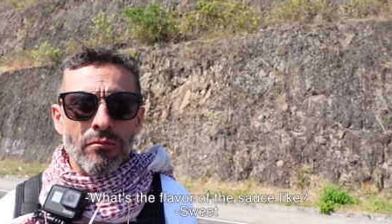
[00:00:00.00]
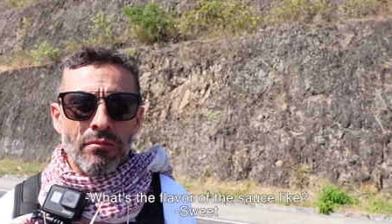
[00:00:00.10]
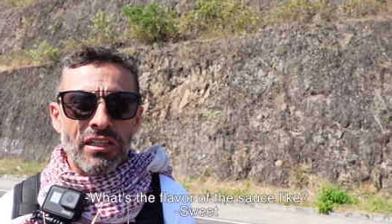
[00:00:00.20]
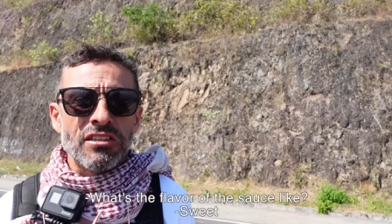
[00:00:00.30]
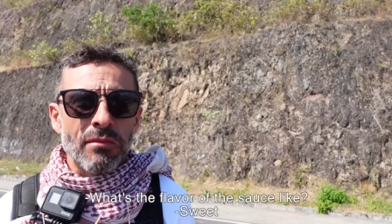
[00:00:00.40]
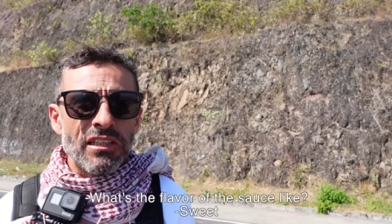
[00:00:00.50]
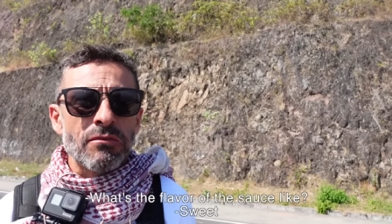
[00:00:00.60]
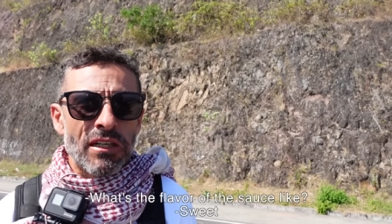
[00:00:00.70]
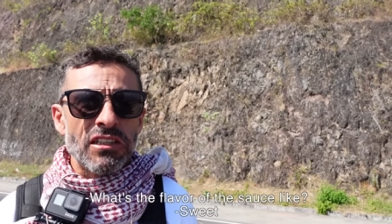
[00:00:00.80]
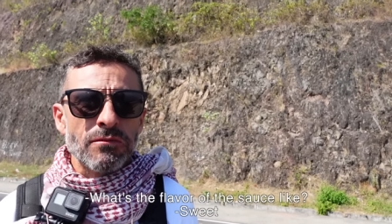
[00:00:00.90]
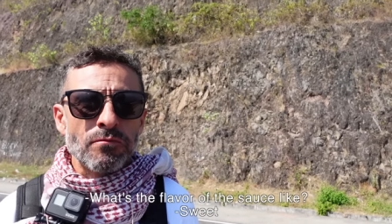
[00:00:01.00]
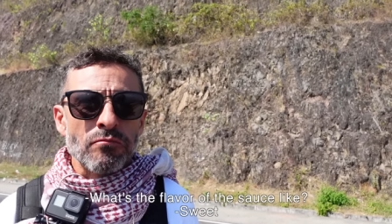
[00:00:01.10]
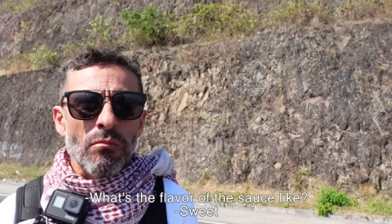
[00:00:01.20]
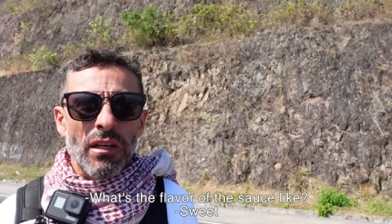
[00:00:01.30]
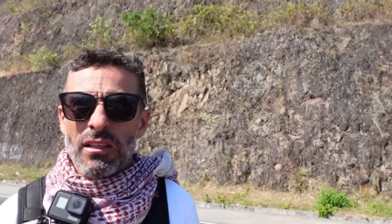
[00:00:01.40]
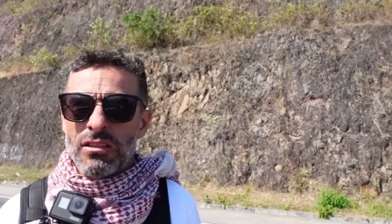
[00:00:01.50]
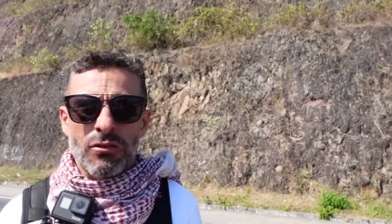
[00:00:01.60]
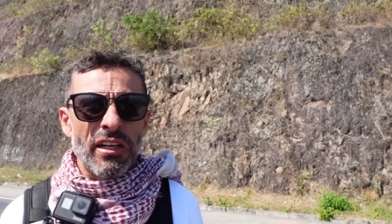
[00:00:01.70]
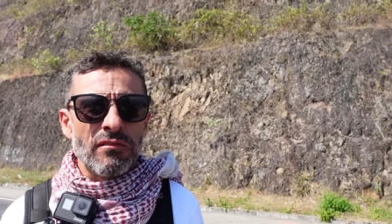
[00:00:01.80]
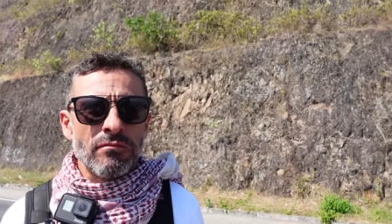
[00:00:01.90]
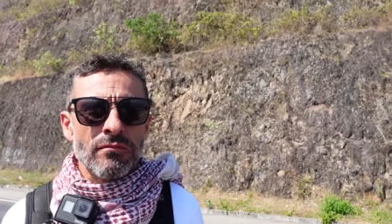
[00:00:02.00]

taste like? Manis. It's strange.